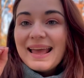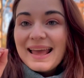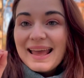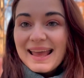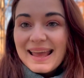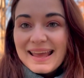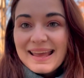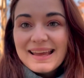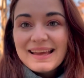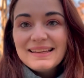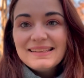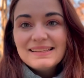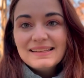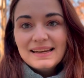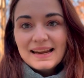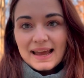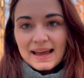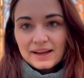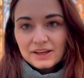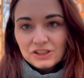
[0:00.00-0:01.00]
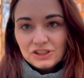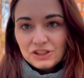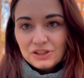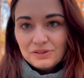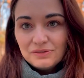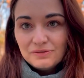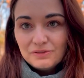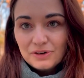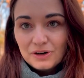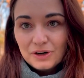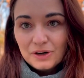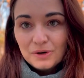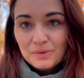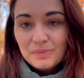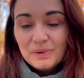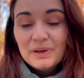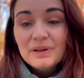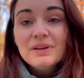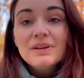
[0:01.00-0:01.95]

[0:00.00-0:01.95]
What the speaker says: and an action verb.